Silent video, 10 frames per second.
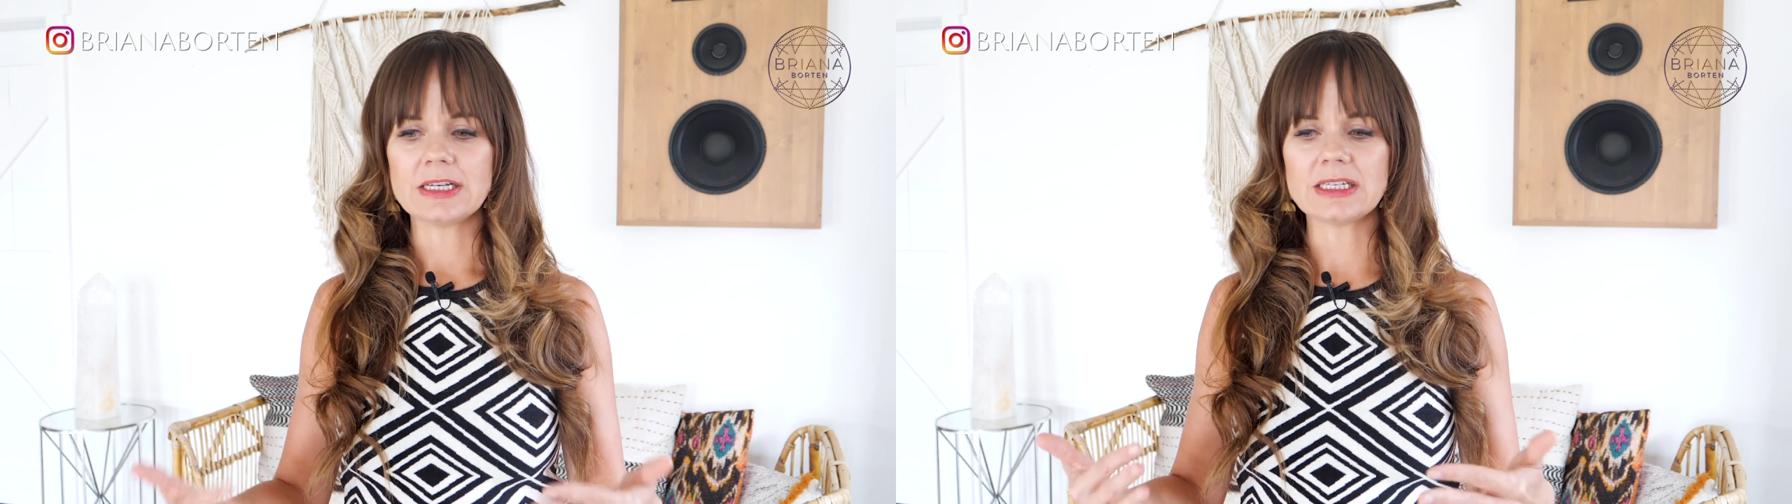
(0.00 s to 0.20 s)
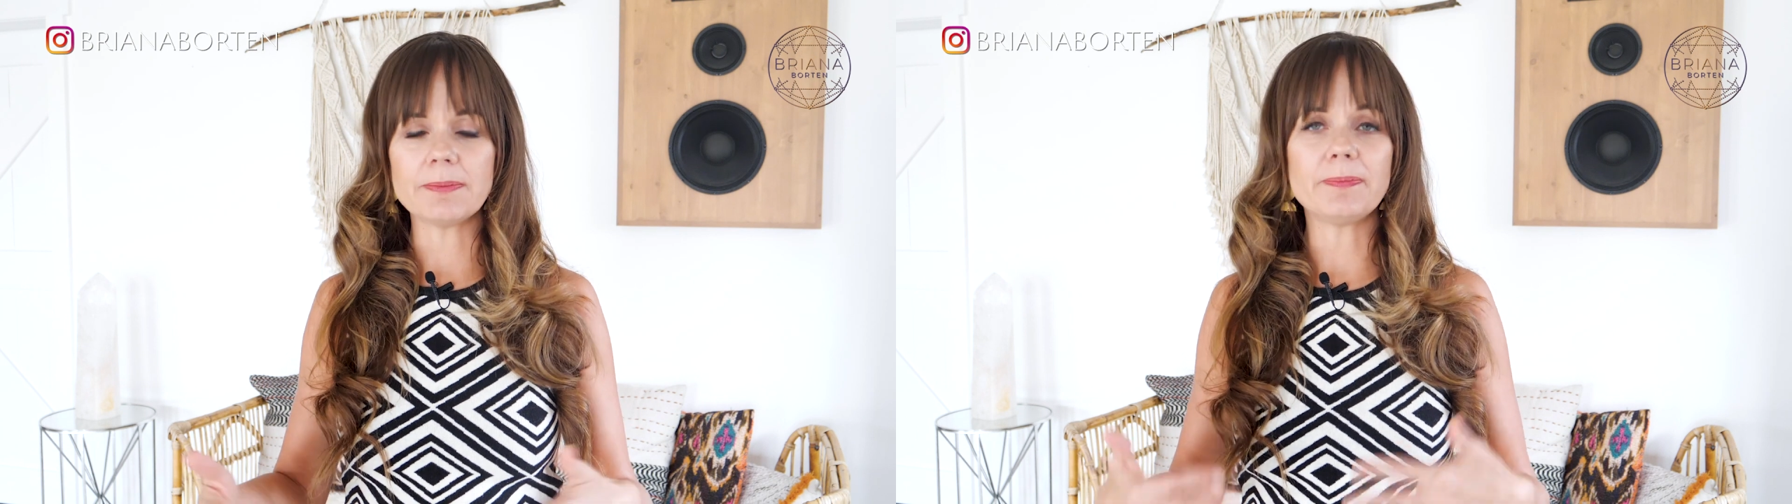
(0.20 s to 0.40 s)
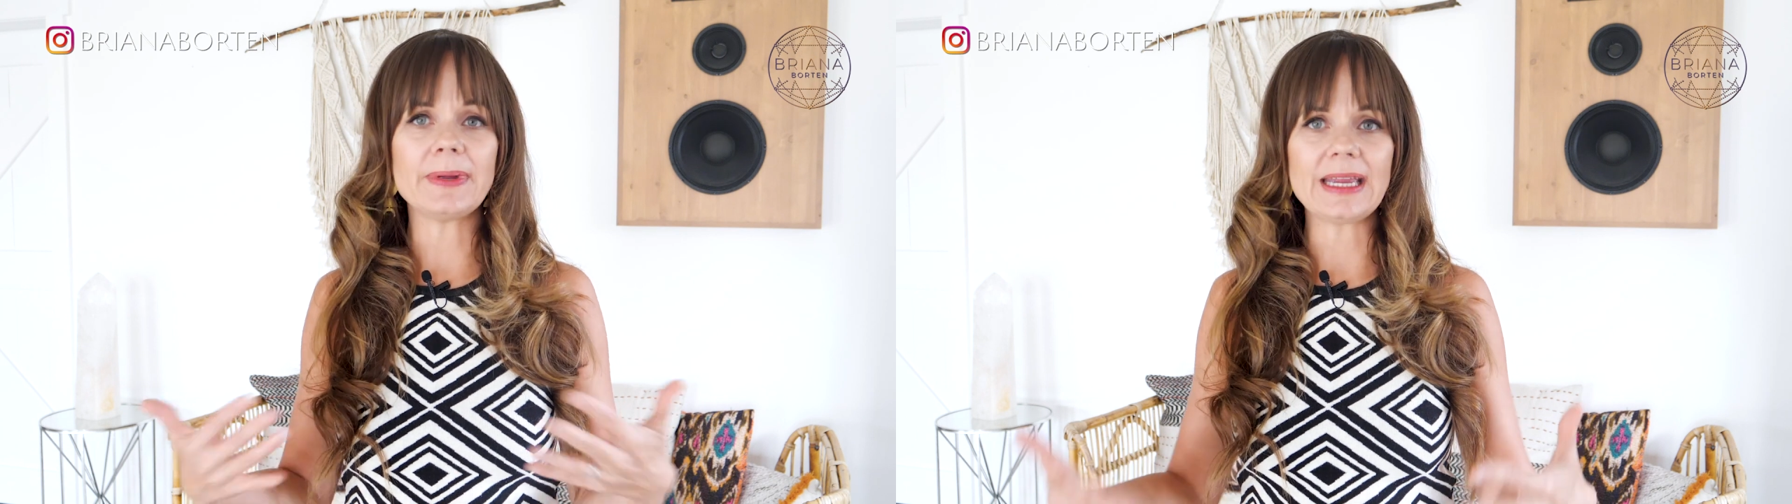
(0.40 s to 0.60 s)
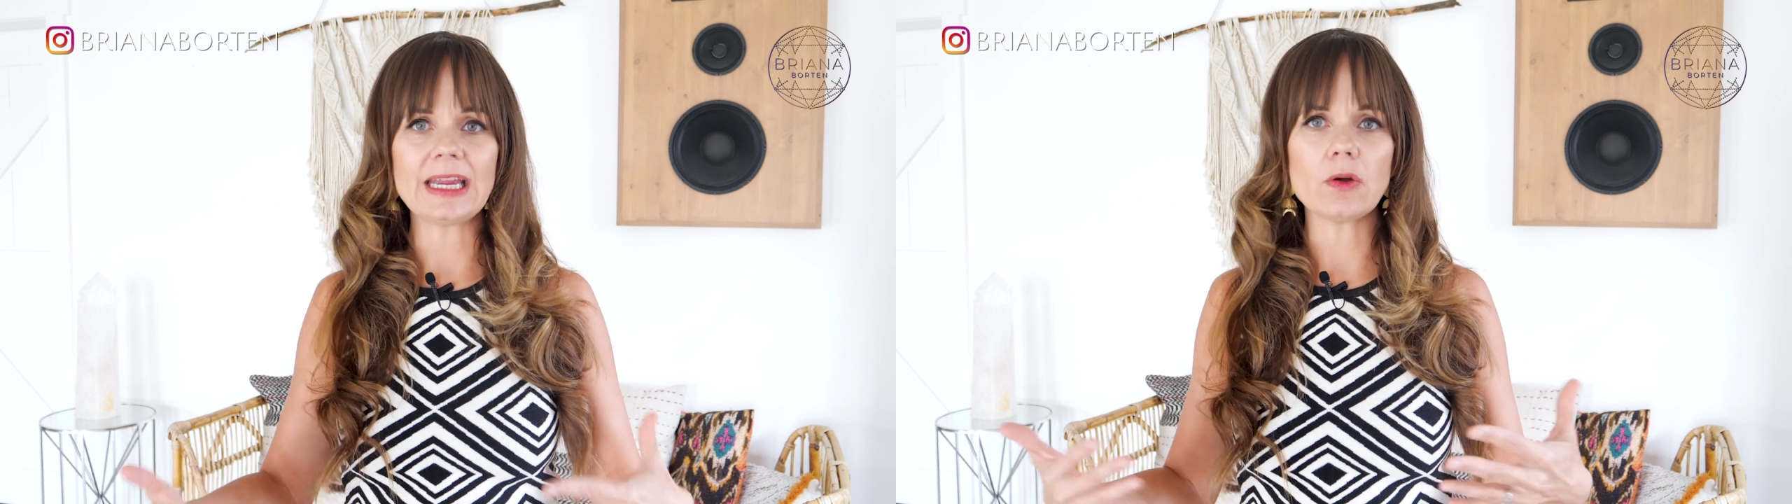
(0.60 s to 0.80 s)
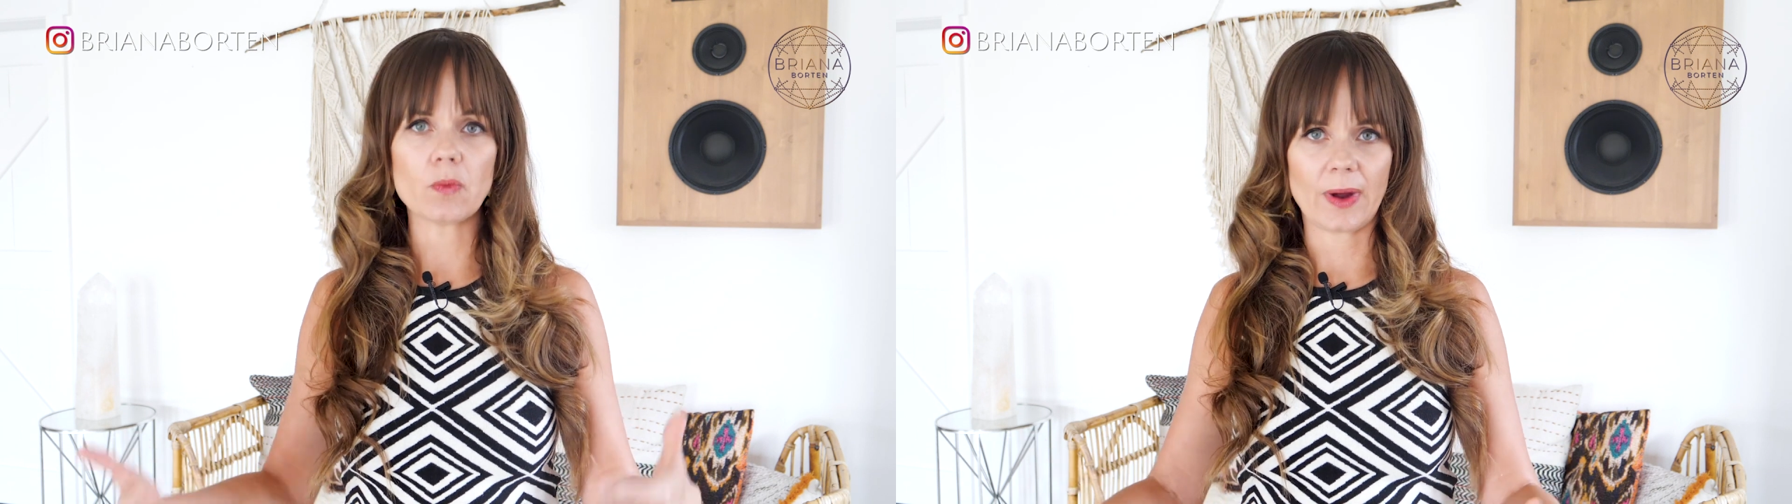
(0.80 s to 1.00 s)
to
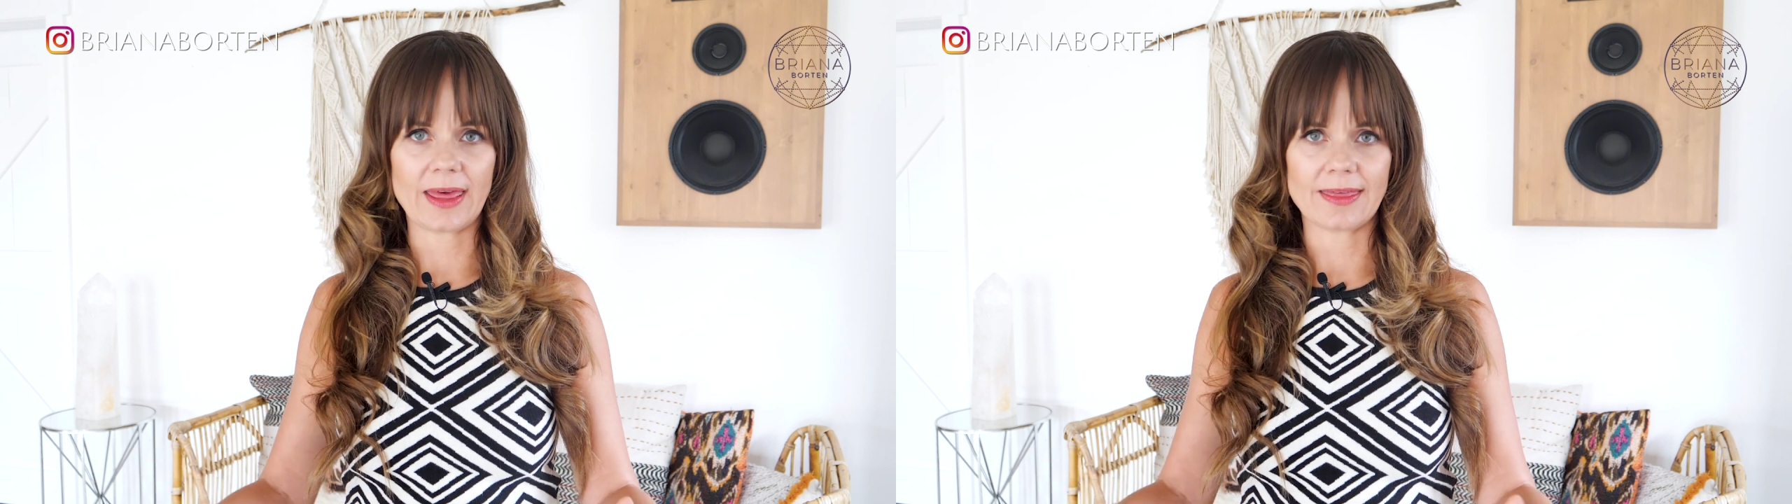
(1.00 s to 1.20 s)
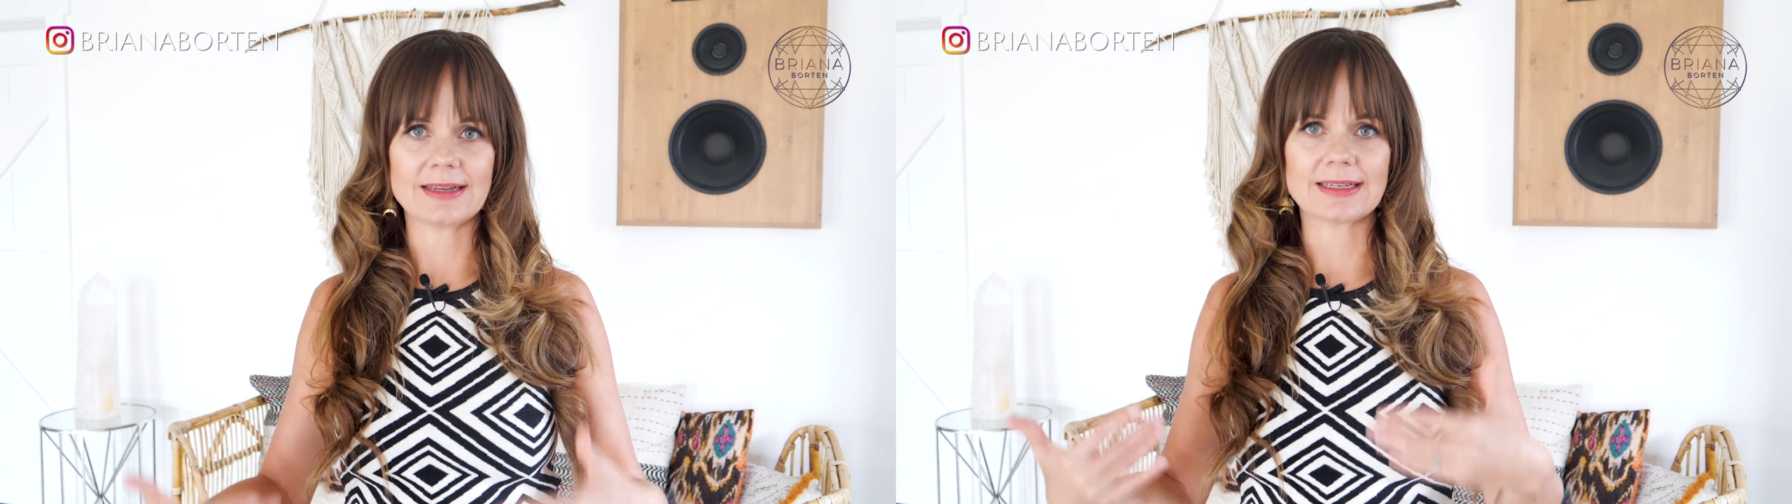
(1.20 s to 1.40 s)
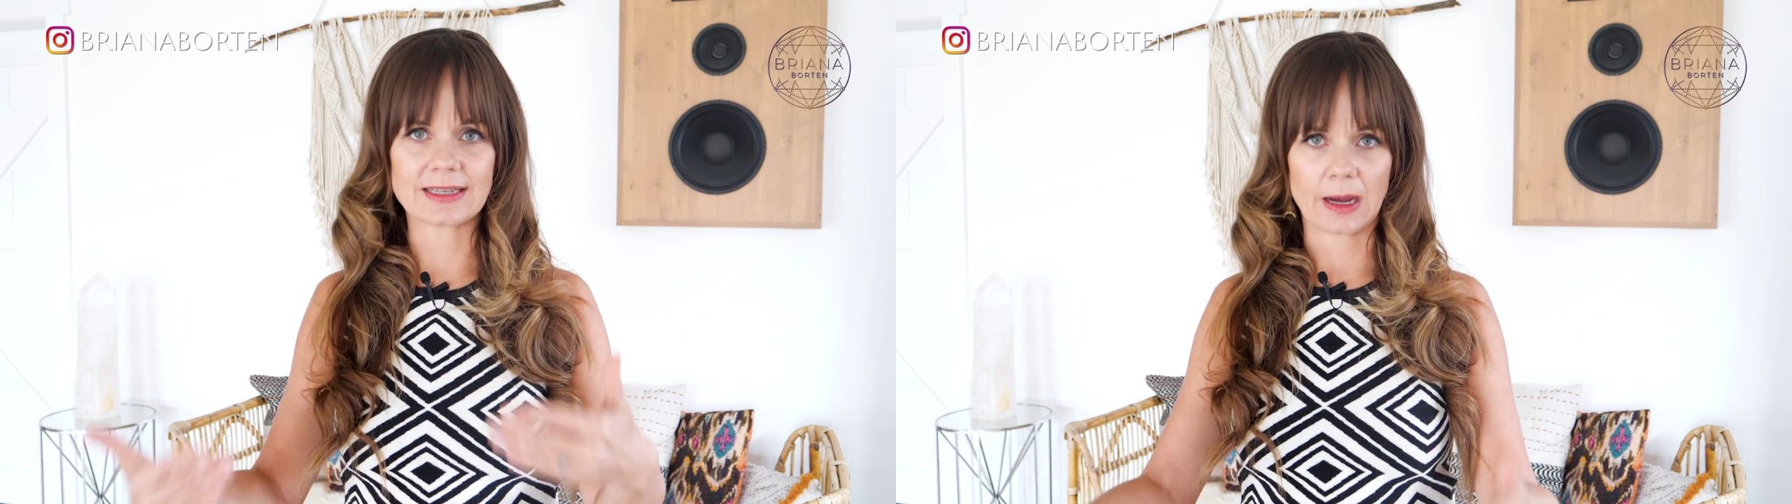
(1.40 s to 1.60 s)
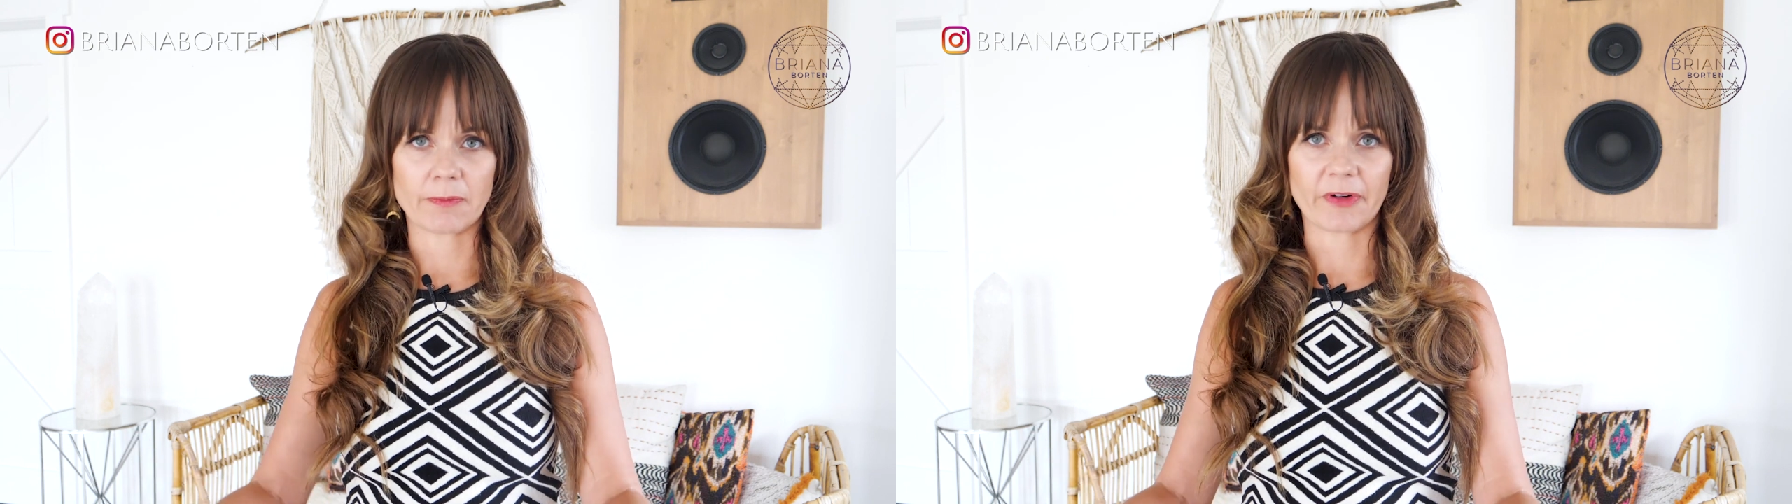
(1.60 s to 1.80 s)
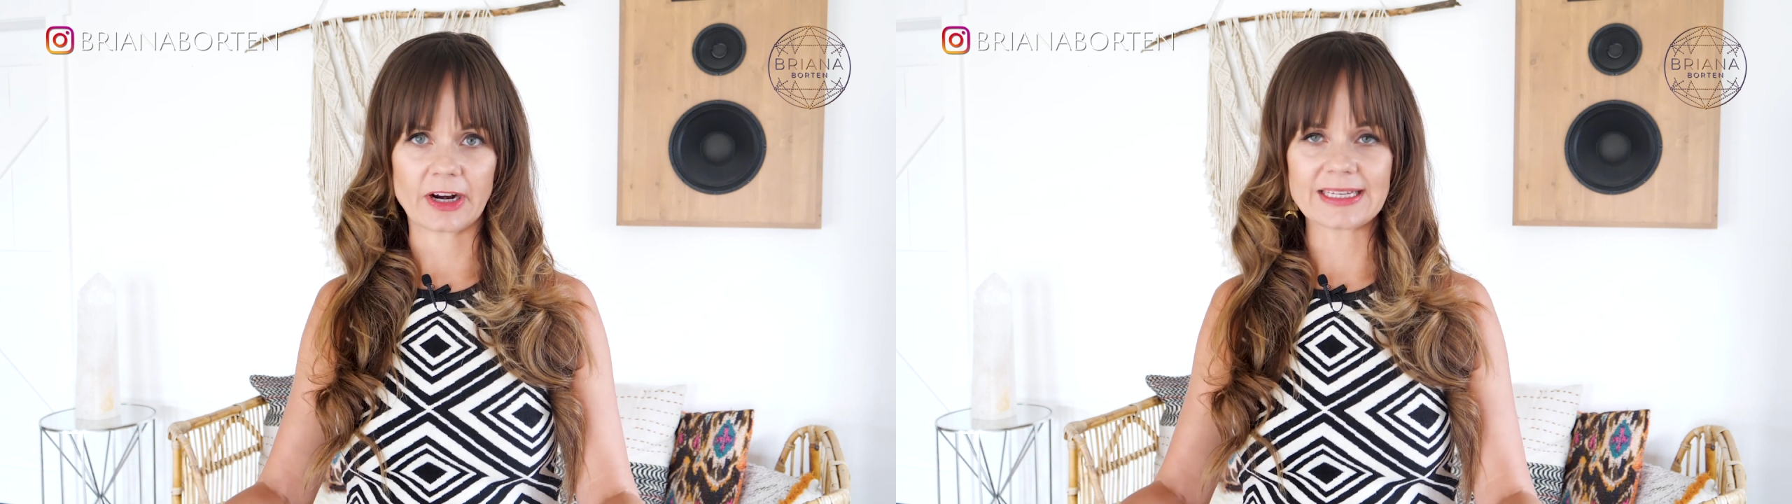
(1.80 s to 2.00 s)
be with
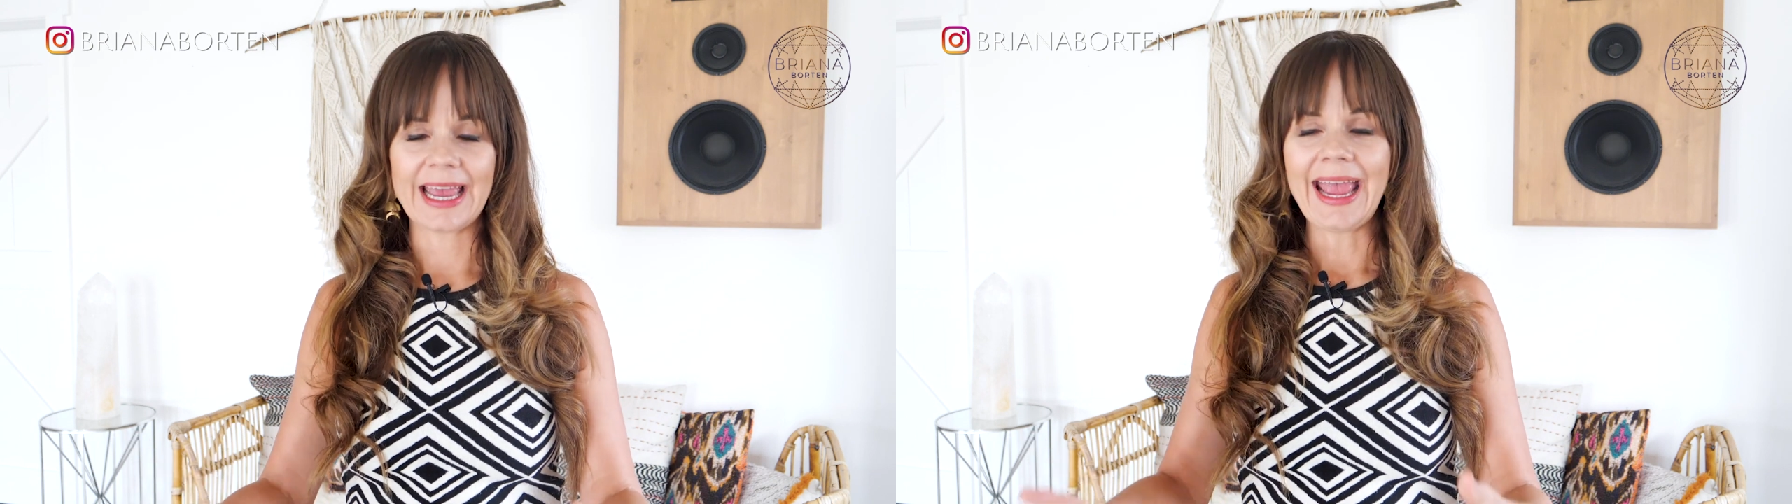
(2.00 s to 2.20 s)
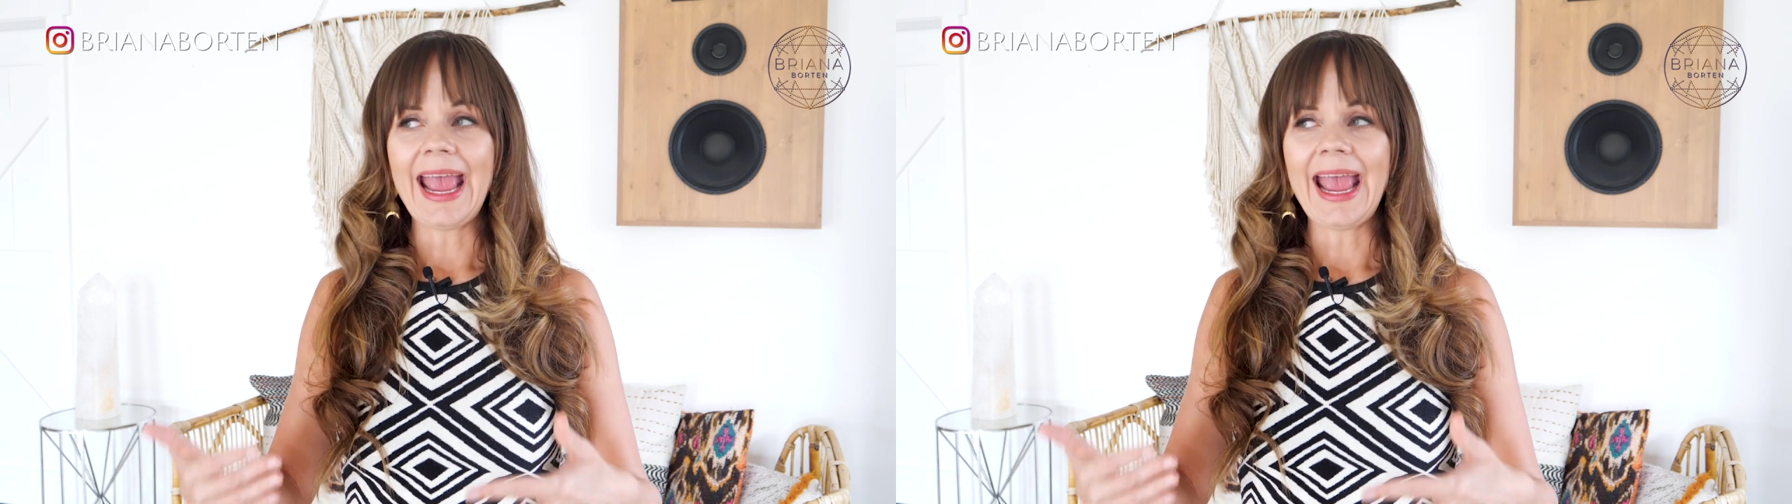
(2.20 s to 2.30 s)
discomfort.